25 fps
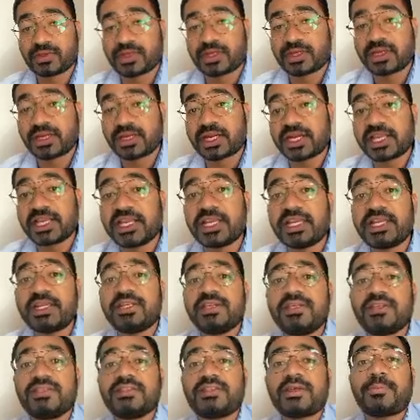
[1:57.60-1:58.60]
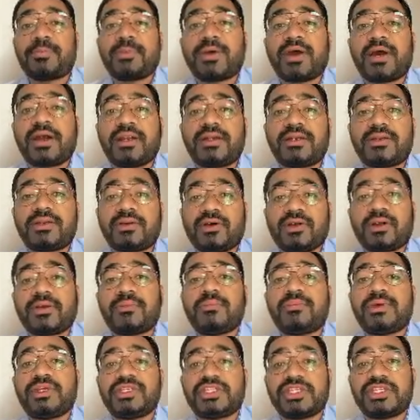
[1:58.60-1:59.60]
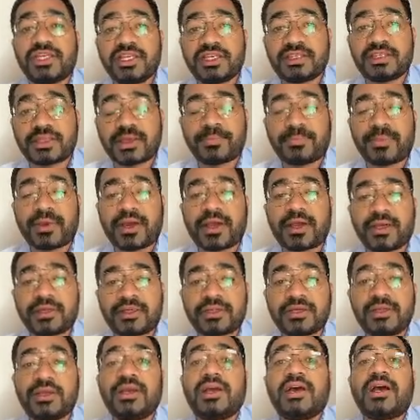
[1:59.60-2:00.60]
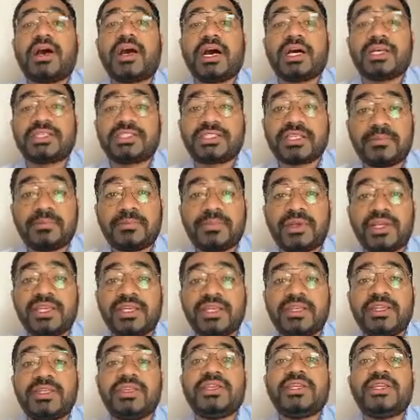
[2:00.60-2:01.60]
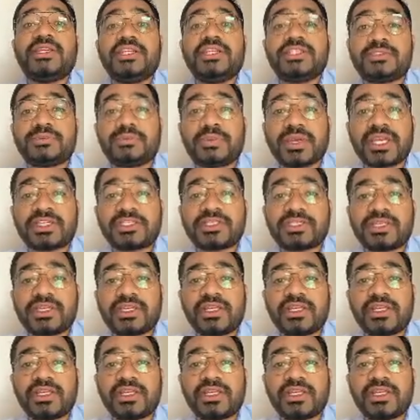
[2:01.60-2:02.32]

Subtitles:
creating the part or a machining the part, assembly, inspection,